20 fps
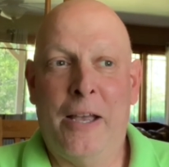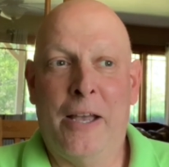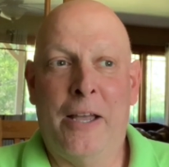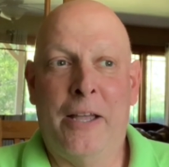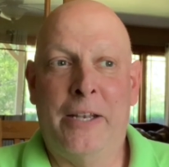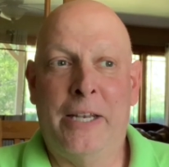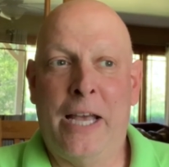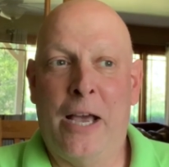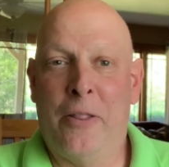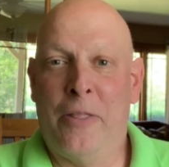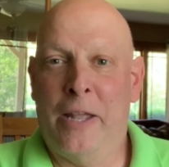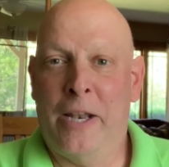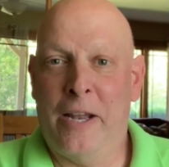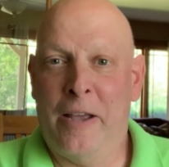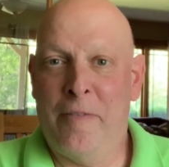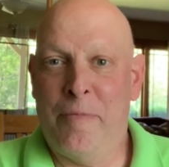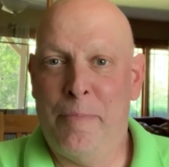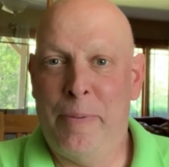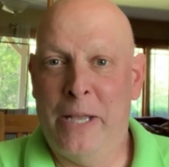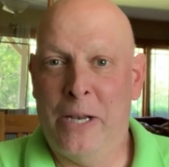now that
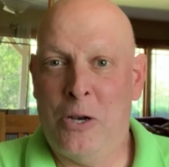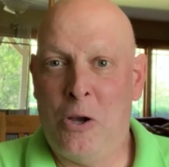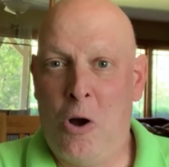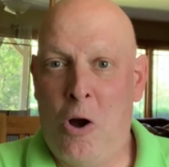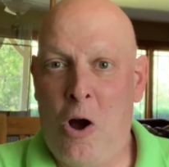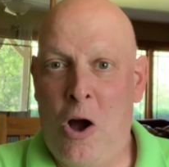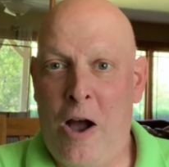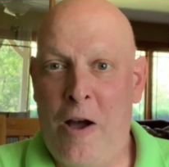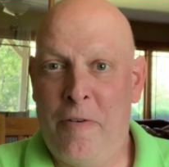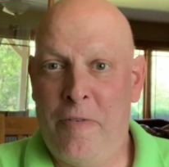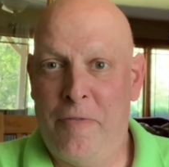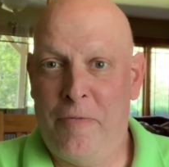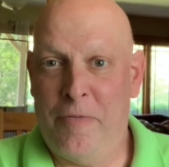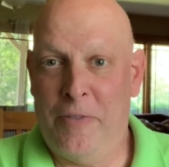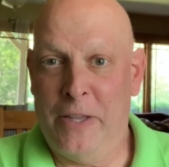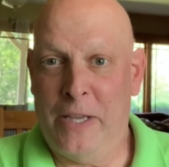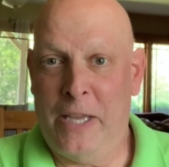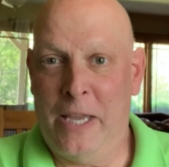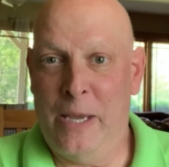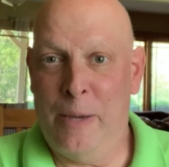I've been off
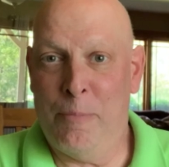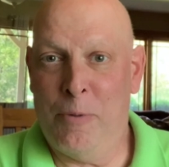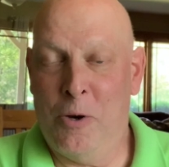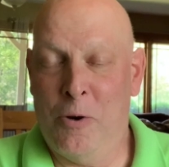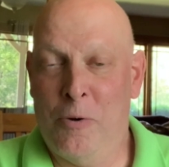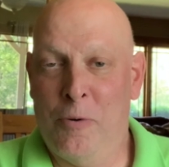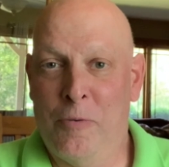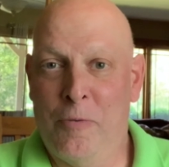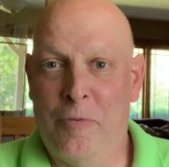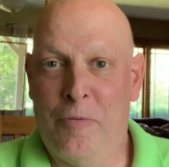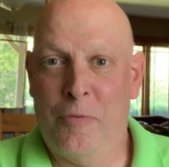the chemo